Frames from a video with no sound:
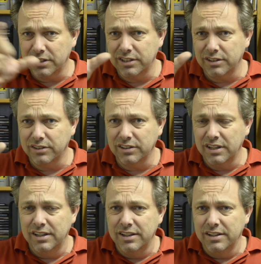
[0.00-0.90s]
little
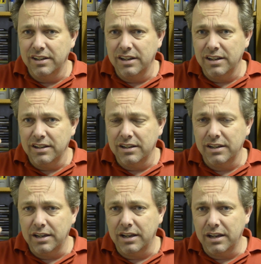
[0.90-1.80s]

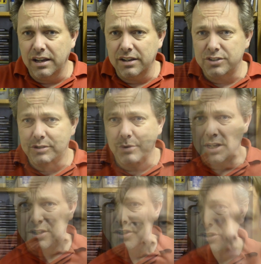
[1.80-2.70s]

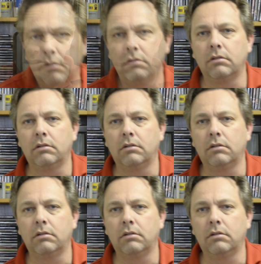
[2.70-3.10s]
switch.